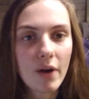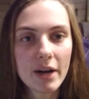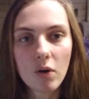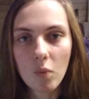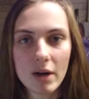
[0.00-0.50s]
I
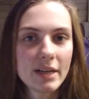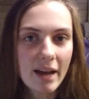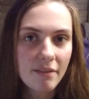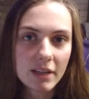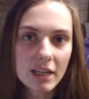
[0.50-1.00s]
don't want it to
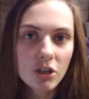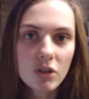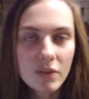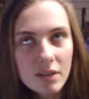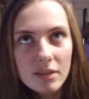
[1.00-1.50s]
have any
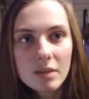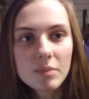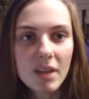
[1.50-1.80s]
issues and it seems